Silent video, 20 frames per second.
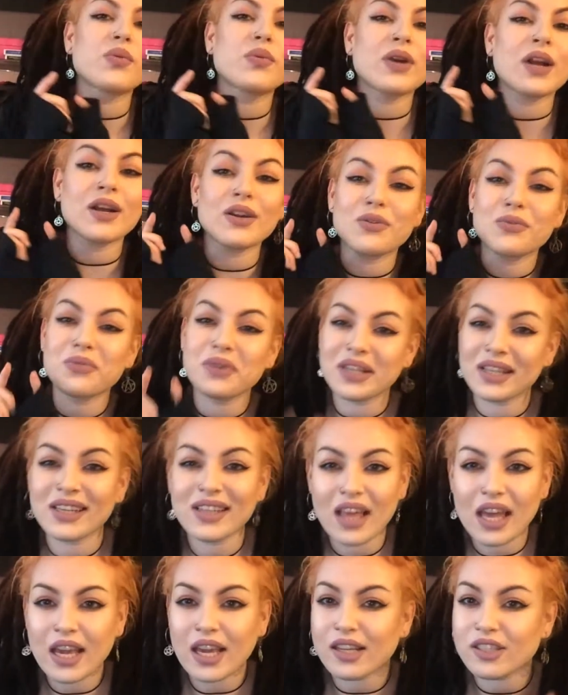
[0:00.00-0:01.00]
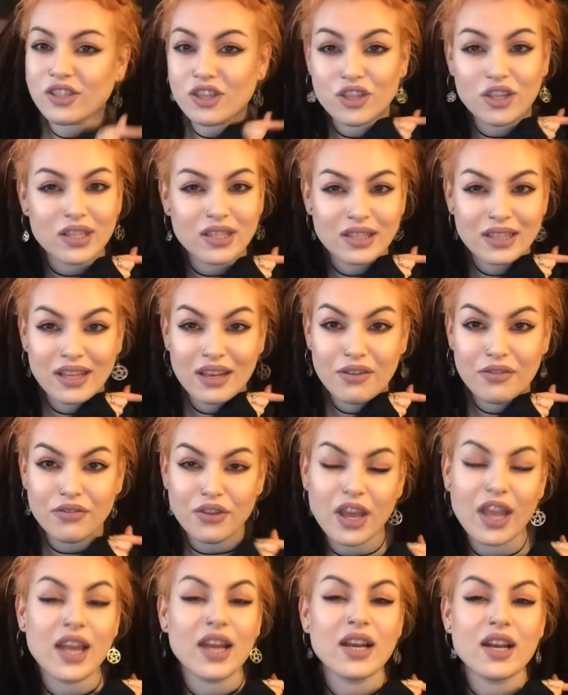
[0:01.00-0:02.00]
What I'd really like is to just live
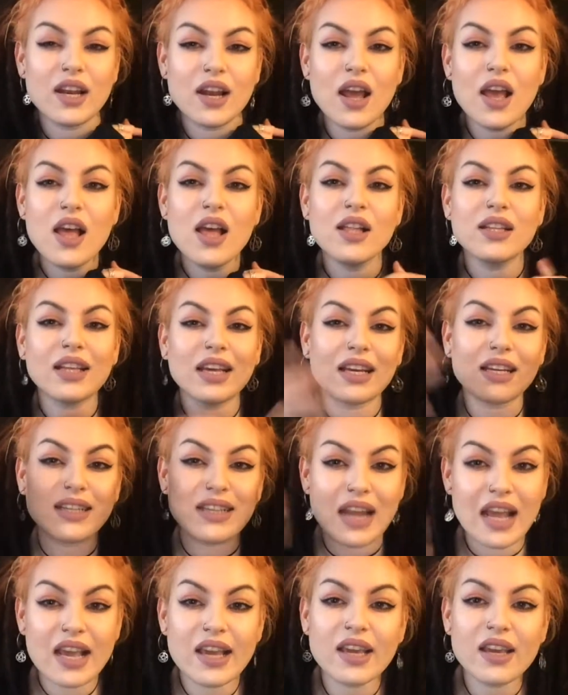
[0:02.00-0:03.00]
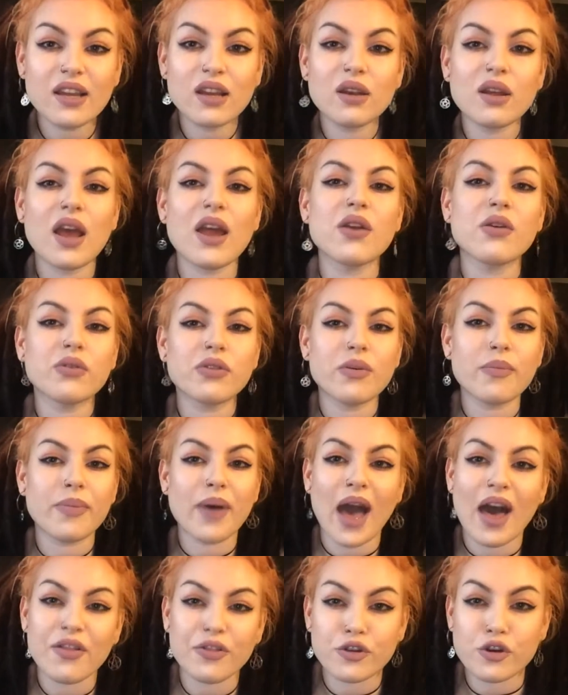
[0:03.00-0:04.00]
in like naked and with a
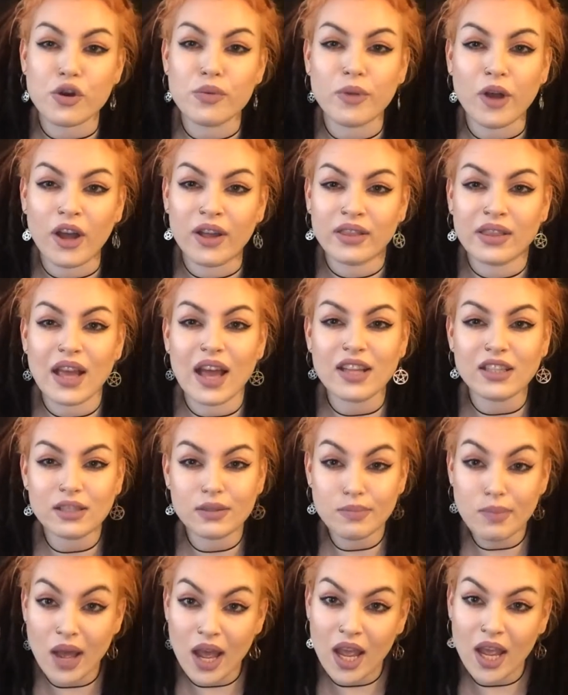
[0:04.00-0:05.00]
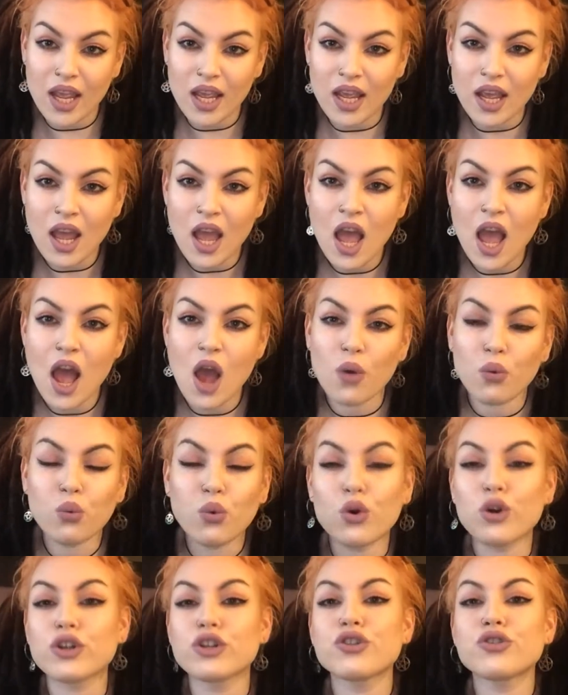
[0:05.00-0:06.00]
bathrobe on. That's my
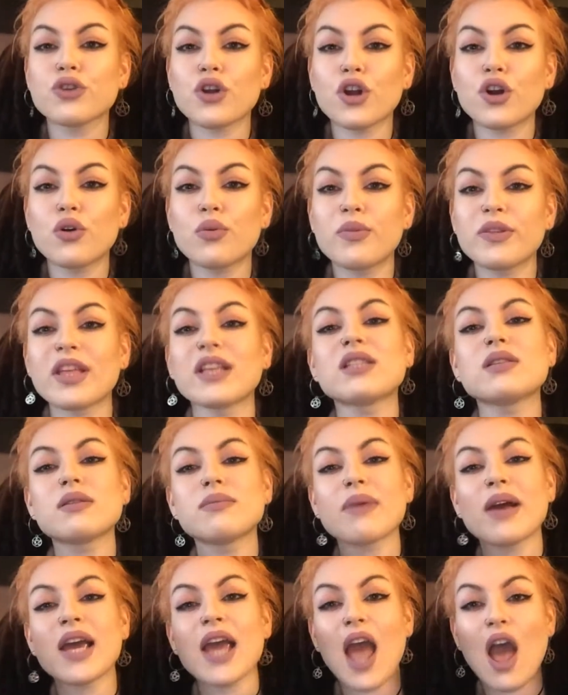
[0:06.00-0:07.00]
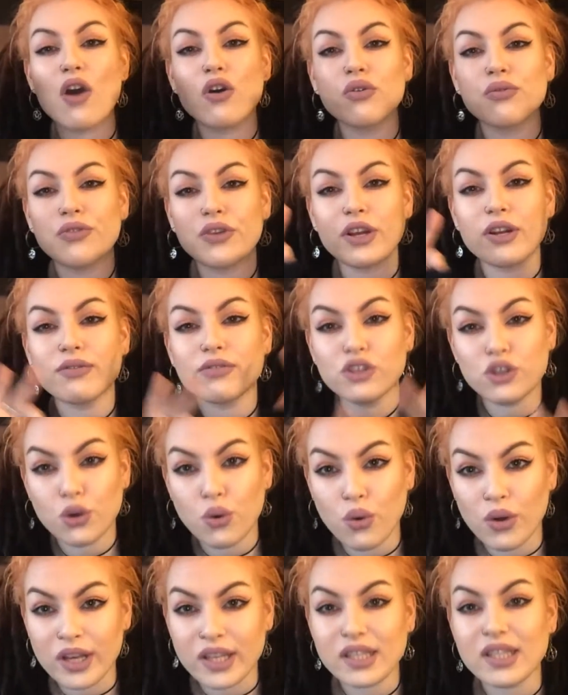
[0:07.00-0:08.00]
wardrobe. That's my outfit of
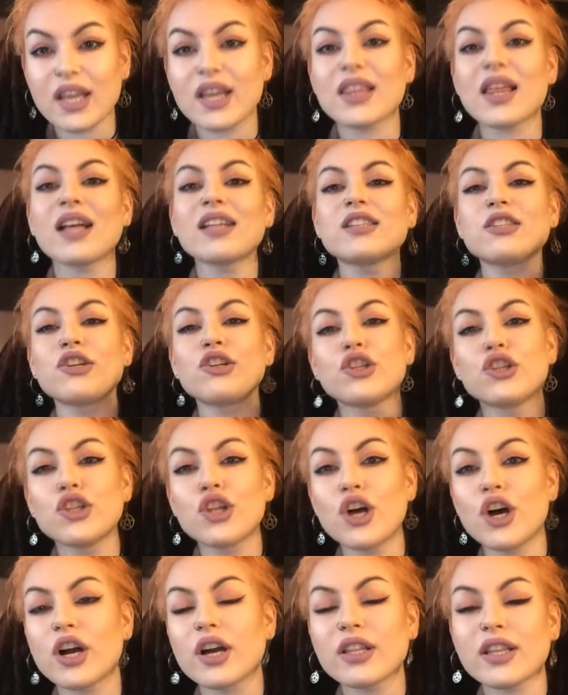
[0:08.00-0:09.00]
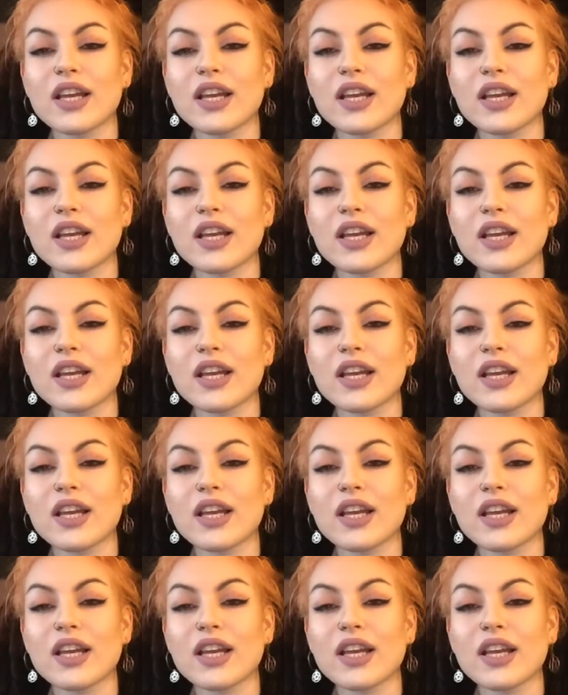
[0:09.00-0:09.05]
choice. Like that's a look.